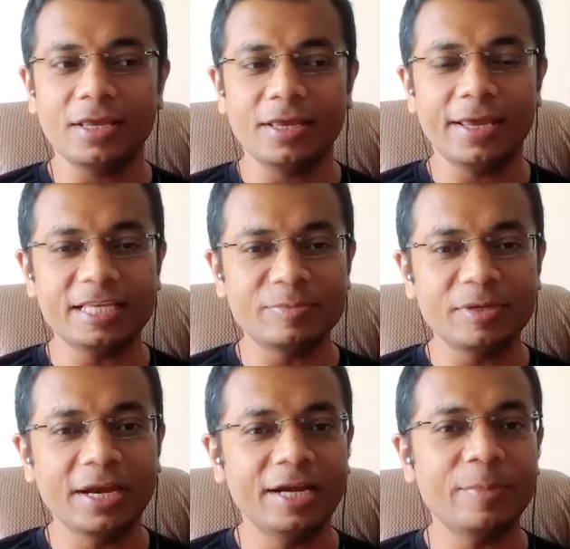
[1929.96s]
has
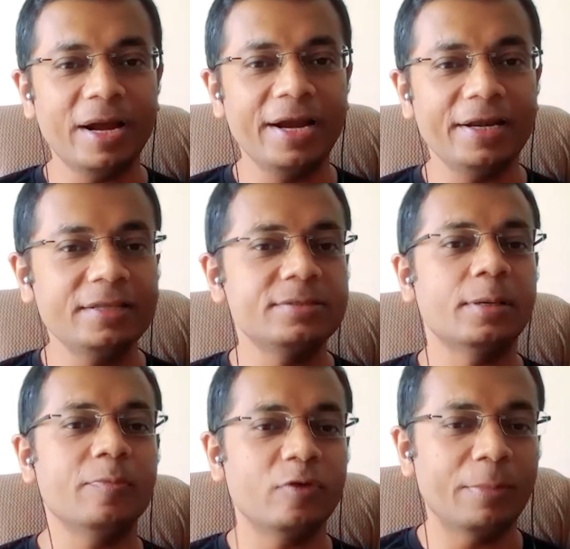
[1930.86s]
been hit by it in
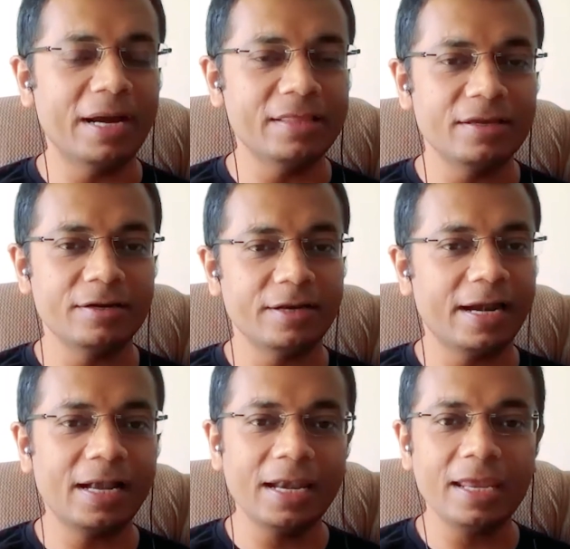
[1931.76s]
some form, either
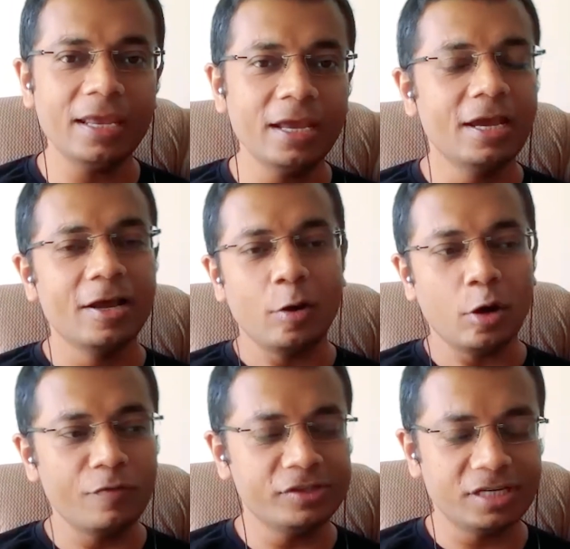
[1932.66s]
directly
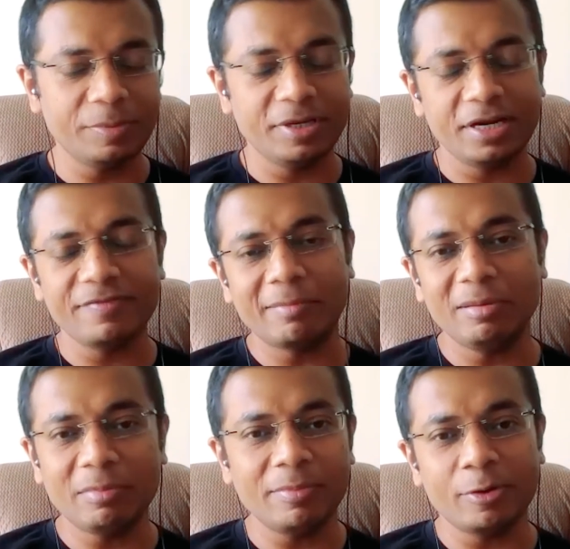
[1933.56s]
or with an immediate
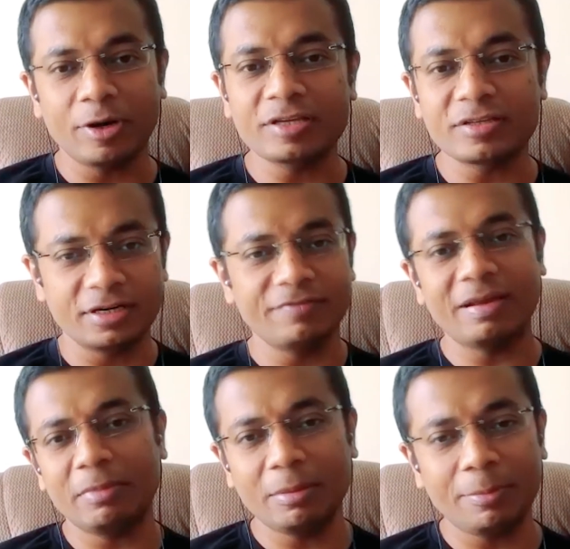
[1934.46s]
family member or extended
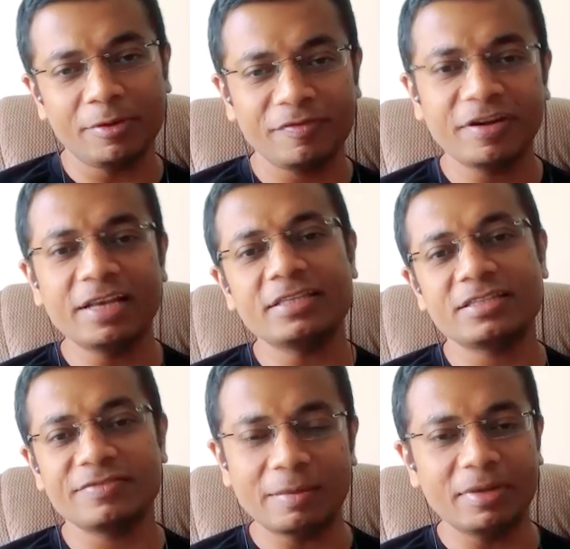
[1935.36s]
family member,
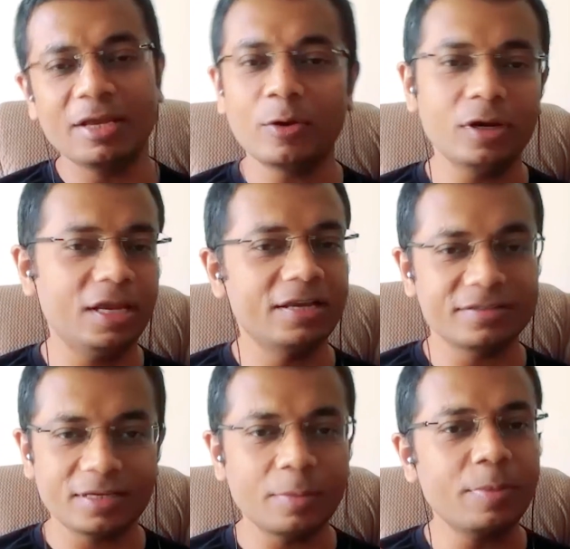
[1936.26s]
friends, family, colleagues.
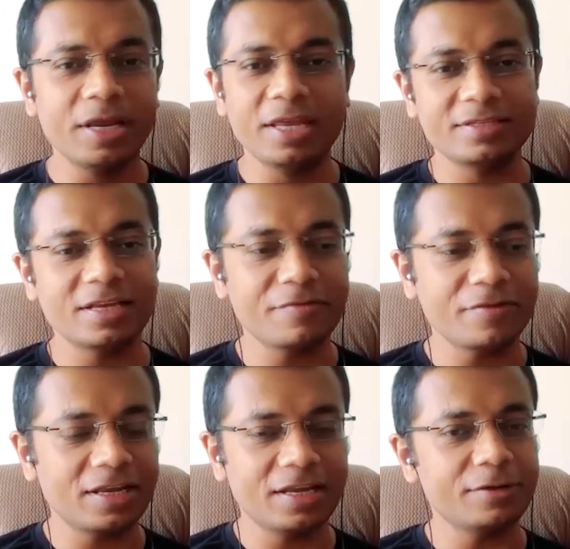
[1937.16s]
Somebody is
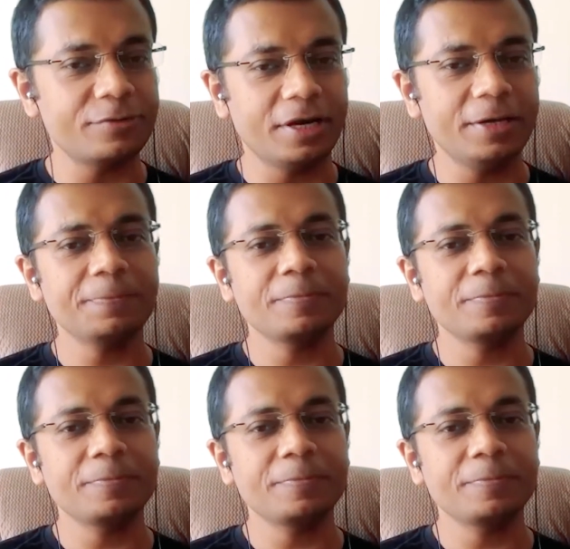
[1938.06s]
definitely hit, right?